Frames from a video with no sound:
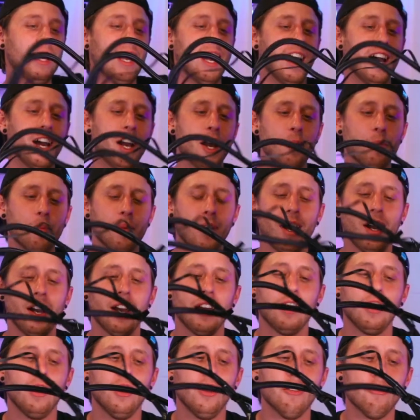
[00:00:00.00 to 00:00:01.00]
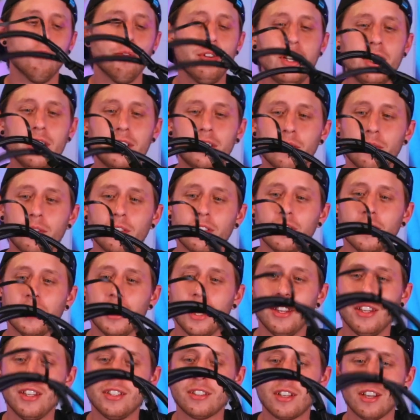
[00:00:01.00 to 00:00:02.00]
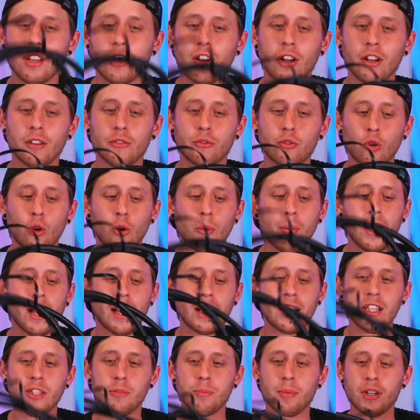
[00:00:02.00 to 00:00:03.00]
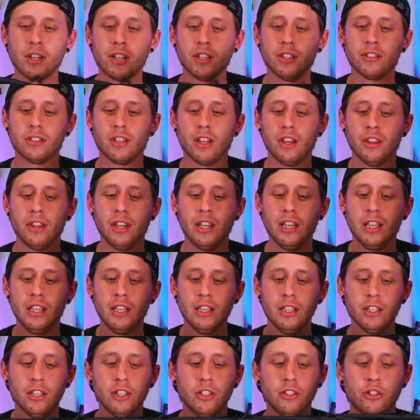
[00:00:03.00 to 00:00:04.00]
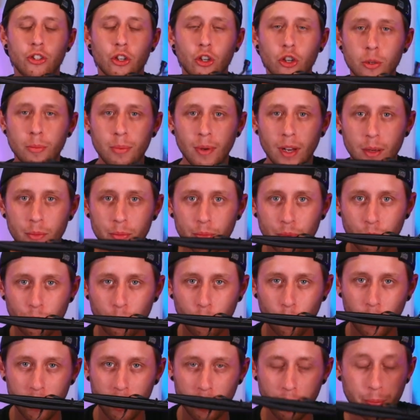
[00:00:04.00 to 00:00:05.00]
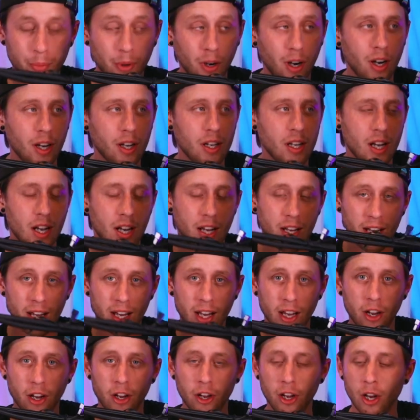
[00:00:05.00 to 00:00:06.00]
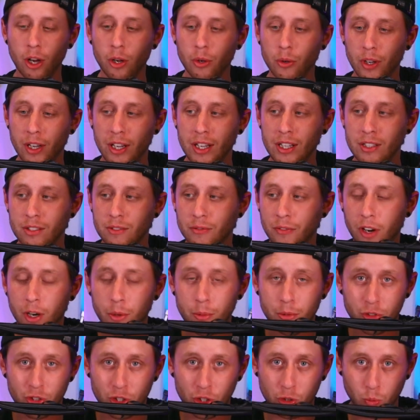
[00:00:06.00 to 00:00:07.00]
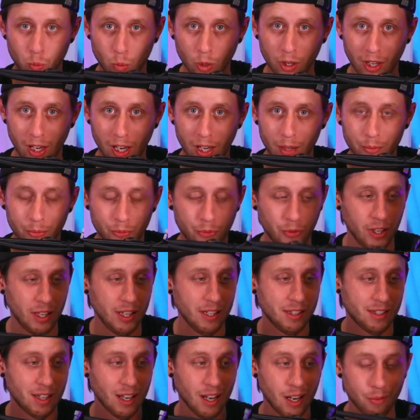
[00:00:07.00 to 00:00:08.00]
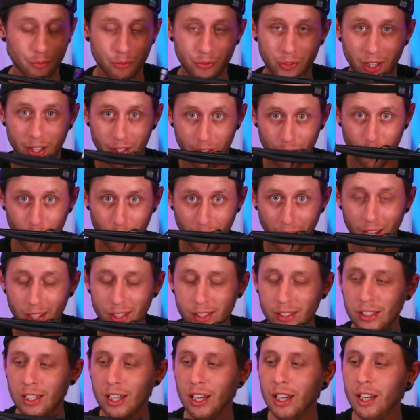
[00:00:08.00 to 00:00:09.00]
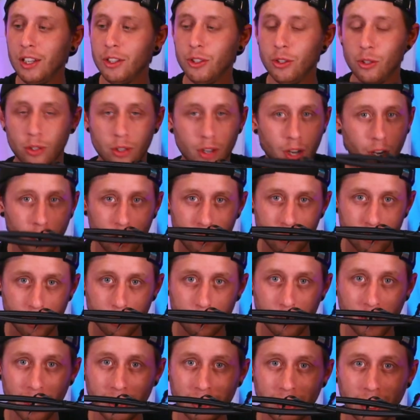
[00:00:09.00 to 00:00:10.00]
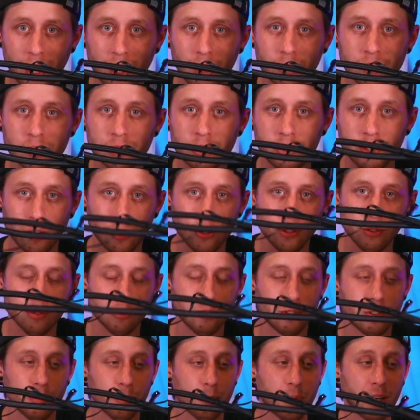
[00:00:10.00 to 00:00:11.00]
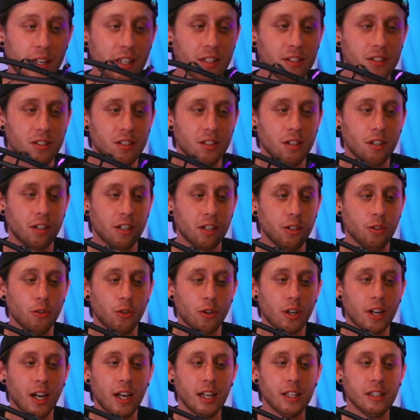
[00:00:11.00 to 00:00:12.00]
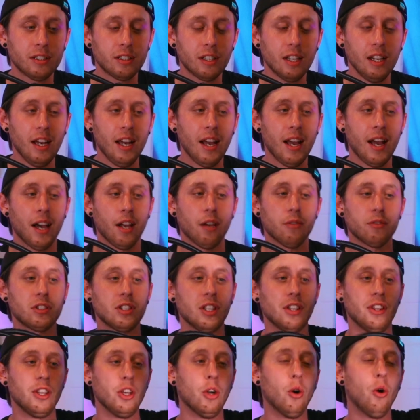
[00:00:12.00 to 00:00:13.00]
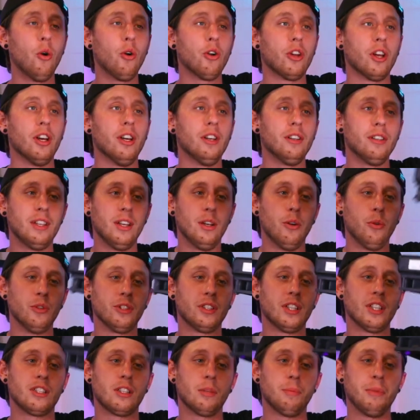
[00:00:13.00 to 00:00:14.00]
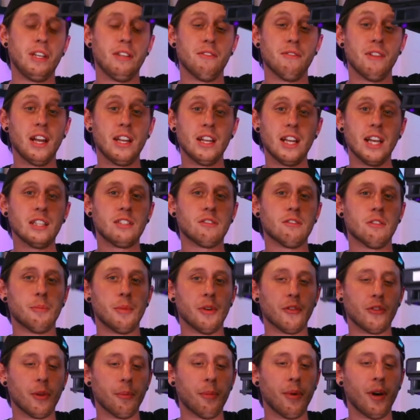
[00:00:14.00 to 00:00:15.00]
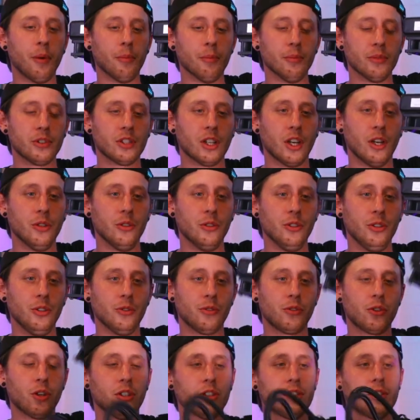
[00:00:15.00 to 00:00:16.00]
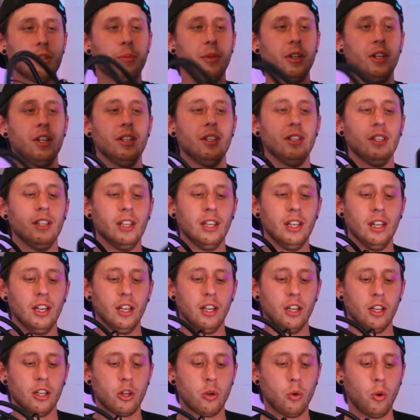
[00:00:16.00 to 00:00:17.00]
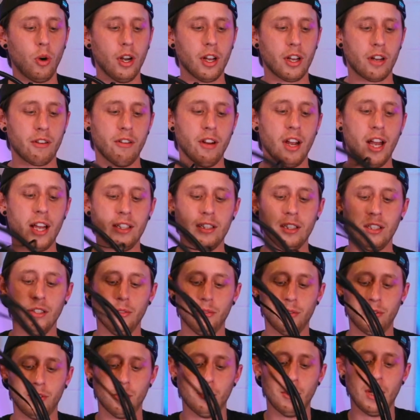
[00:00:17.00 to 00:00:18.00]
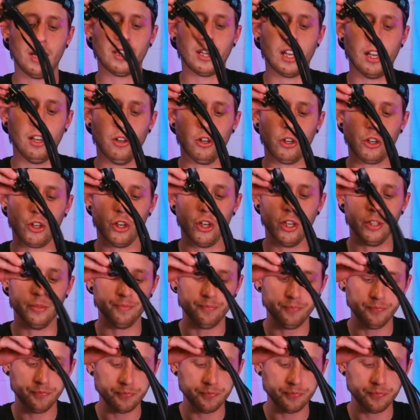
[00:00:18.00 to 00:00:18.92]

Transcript: Um, and the reason that this can kind of draw back is because the tube length, when you buy an AIO, is very much just one length. It is the length that you get. You can't trim that down to, to make it snug in your case. And obviously the order always has to be the radiator above the pump. So you've got to be quite creative to make that look good.